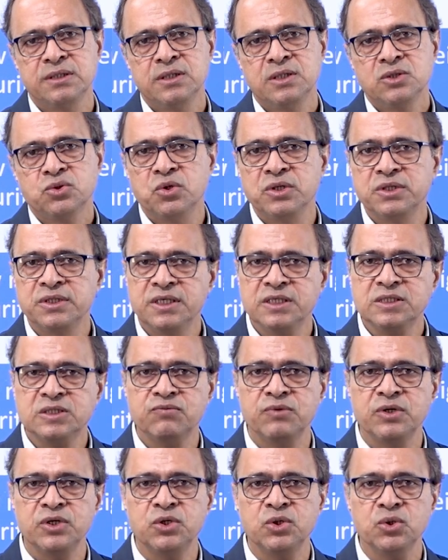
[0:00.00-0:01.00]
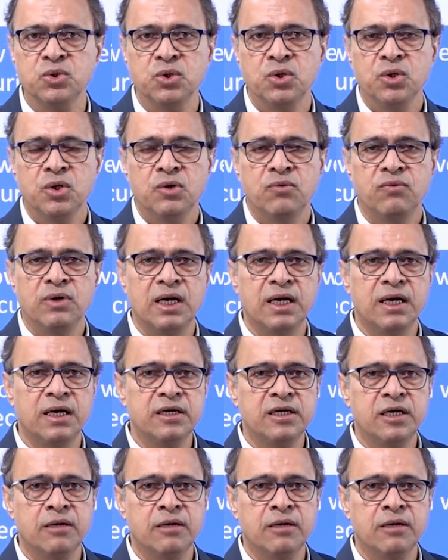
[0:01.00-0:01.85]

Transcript: So in this video, we learnt